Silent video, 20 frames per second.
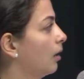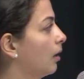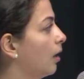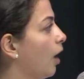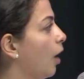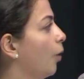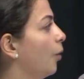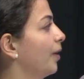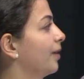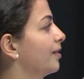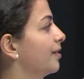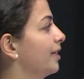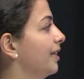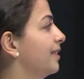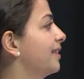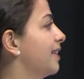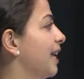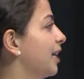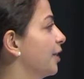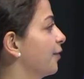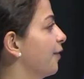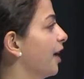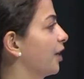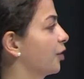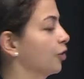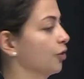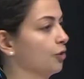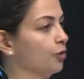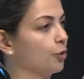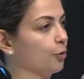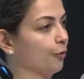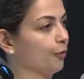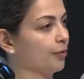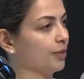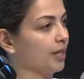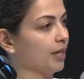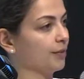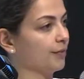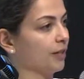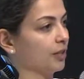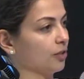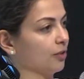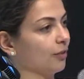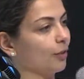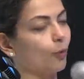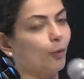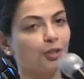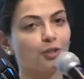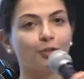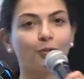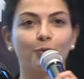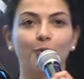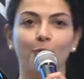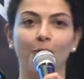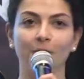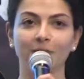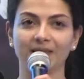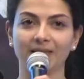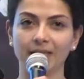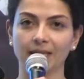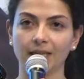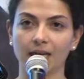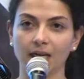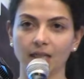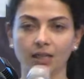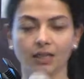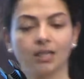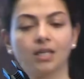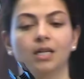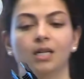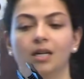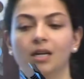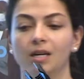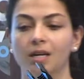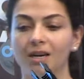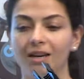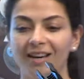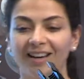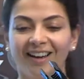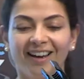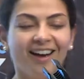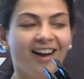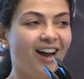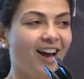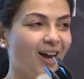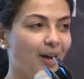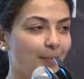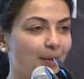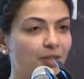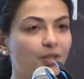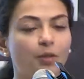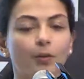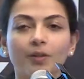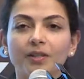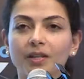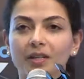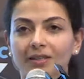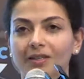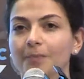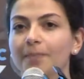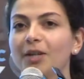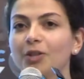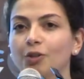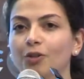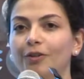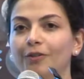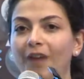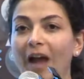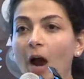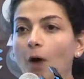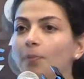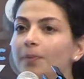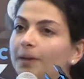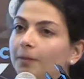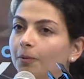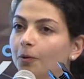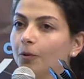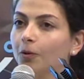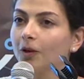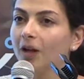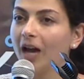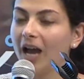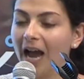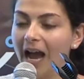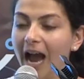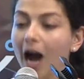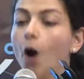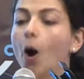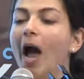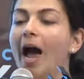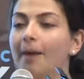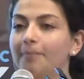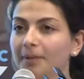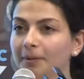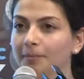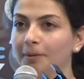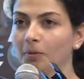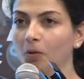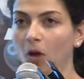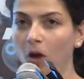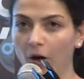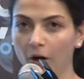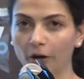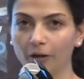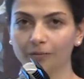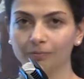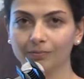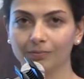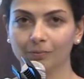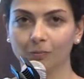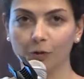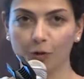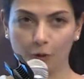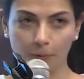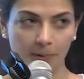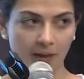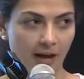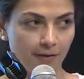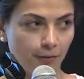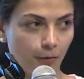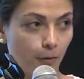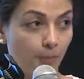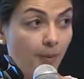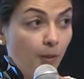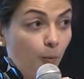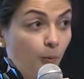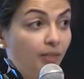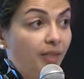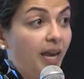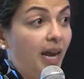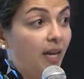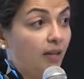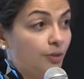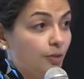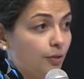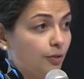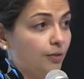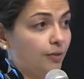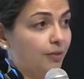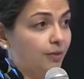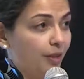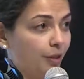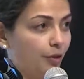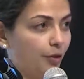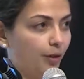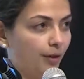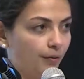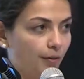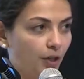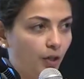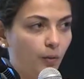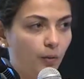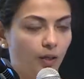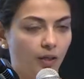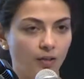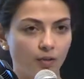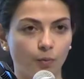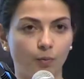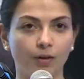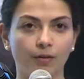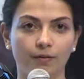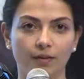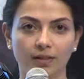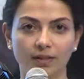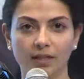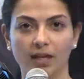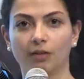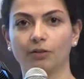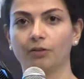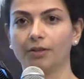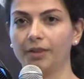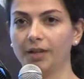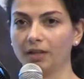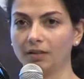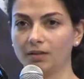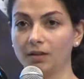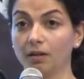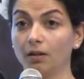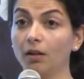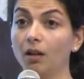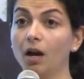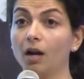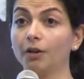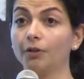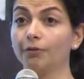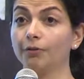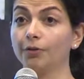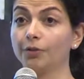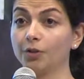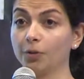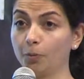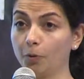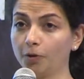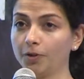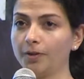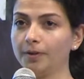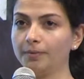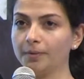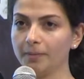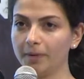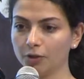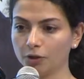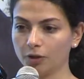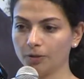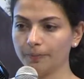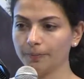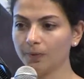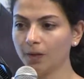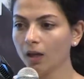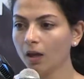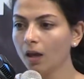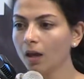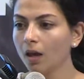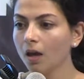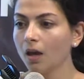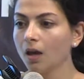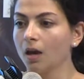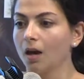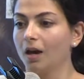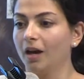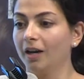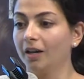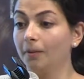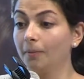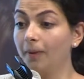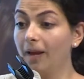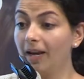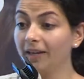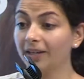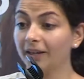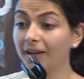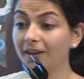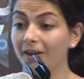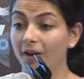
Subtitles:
Oh, it's satisfaction, short for satisfaction. The question was, what was CSAT? And so it's a measure of how happy people are with your platform and with the answers that they're giving you. And it's one of the standard things that a lot of support teams measure. And